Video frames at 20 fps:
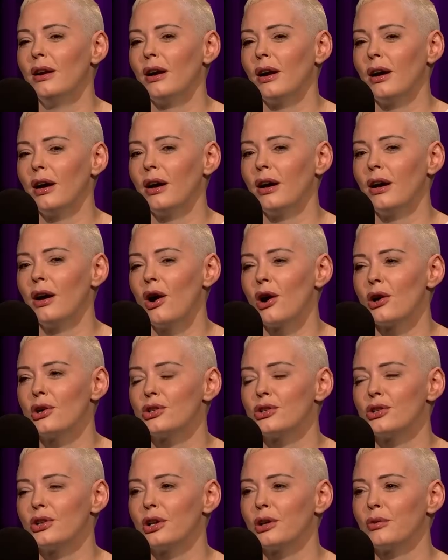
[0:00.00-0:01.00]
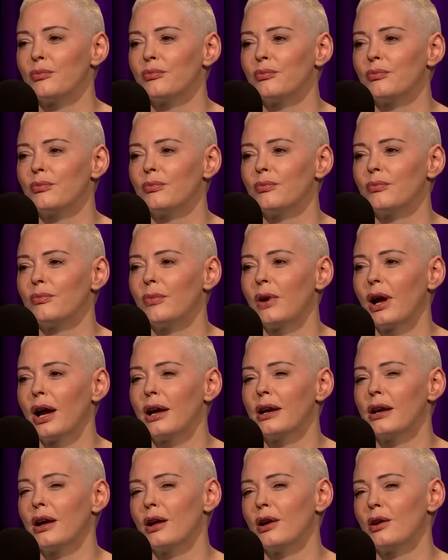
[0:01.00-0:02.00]
Uh, hardship
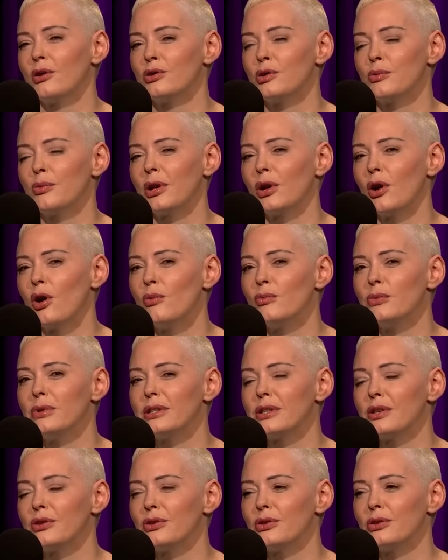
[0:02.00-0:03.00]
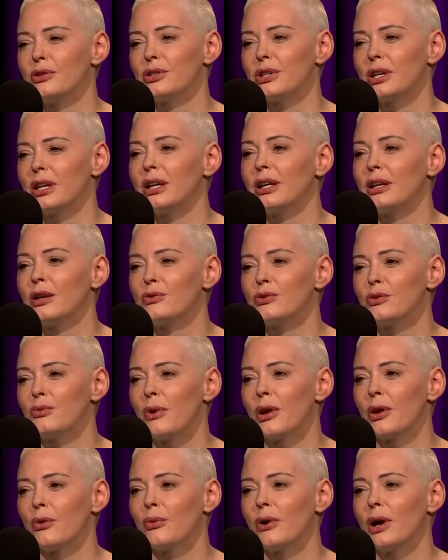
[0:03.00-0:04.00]
and I'd also been homeless at 13. I was a
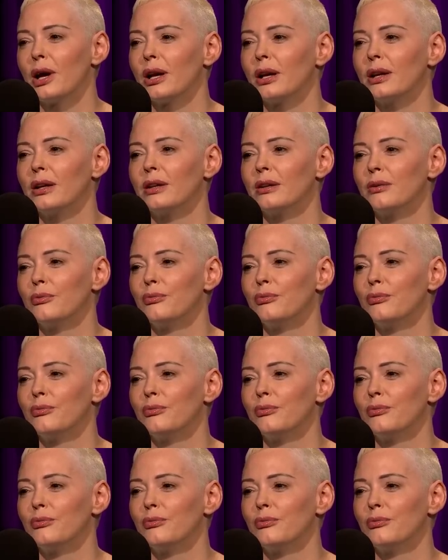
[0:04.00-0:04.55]
runaway.